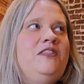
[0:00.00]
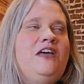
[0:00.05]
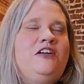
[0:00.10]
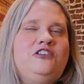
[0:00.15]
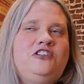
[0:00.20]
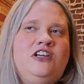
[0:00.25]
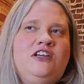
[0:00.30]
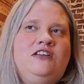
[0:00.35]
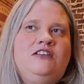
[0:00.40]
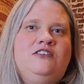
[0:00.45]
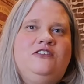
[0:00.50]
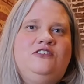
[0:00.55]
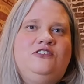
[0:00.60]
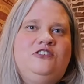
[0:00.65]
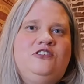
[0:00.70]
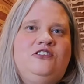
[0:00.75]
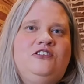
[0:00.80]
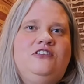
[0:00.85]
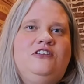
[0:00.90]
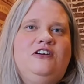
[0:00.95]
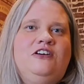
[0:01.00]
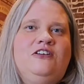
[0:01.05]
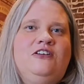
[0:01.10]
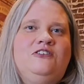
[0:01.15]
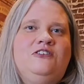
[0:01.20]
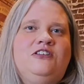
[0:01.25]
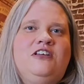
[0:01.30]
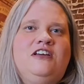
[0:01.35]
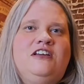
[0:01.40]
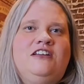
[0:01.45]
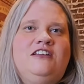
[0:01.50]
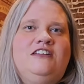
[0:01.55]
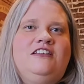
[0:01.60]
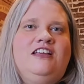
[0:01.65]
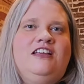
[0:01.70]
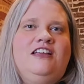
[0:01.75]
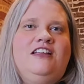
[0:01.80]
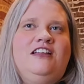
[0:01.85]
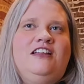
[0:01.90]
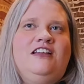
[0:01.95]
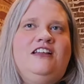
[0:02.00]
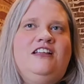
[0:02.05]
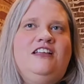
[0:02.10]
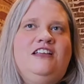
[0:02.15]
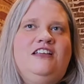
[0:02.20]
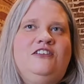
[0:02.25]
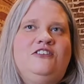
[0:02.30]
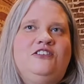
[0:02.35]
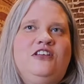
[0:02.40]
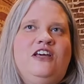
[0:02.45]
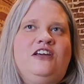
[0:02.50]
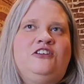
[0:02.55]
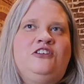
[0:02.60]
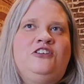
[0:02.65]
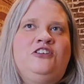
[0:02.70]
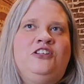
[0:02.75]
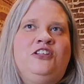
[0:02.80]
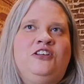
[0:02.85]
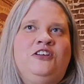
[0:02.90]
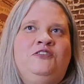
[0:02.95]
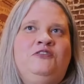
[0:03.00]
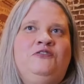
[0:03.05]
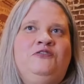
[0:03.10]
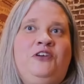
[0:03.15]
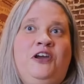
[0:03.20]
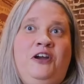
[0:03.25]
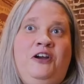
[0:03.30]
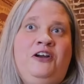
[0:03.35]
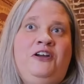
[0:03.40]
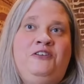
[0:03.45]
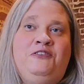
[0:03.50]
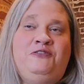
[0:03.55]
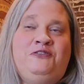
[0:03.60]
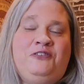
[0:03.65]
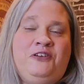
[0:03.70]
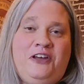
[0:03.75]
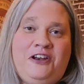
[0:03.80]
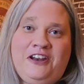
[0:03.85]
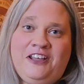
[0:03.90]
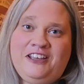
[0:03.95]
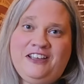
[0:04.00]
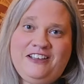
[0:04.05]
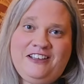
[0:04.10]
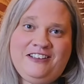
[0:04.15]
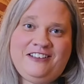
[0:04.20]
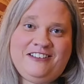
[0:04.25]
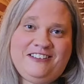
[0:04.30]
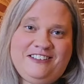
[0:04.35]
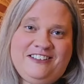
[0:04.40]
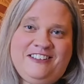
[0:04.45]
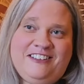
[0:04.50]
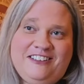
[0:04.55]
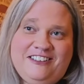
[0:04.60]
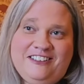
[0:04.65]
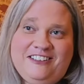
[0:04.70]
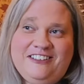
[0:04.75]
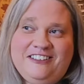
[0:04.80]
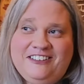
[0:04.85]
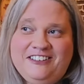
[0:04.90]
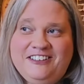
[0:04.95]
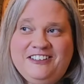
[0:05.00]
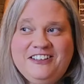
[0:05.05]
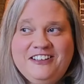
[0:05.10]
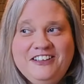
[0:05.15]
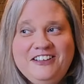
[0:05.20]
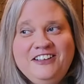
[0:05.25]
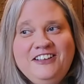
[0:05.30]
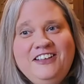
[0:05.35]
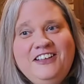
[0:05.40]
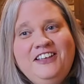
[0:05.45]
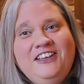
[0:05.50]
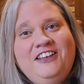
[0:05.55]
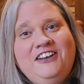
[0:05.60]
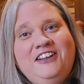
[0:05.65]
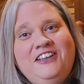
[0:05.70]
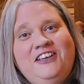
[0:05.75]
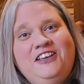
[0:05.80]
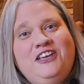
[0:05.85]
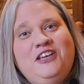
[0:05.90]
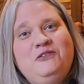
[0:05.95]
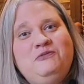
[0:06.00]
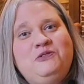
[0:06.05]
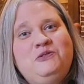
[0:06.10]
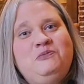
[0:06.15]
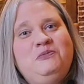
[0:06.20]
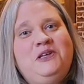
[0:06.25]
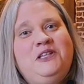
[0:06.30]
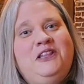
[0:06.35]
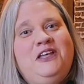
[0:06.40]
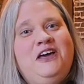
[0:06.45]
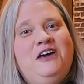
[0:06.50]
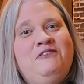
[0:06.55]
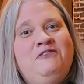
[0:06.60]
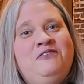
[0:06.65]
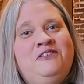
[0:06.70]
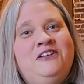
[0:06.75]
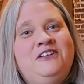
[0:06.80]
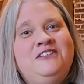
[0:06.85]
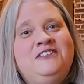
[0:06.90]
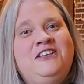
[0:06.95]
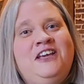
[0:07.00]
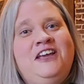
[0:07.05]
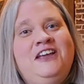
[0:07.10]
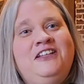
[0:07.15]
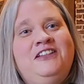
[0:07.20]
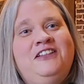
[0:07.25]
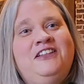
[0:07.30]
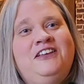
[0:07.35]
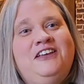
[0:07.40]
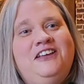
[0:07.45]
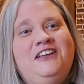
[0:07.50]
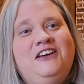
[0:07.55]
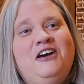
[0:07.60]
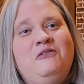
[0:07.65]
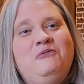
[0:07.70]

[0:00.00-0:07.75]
That changed on our second date, and he is actually very funny. And he keeps me laughing daily.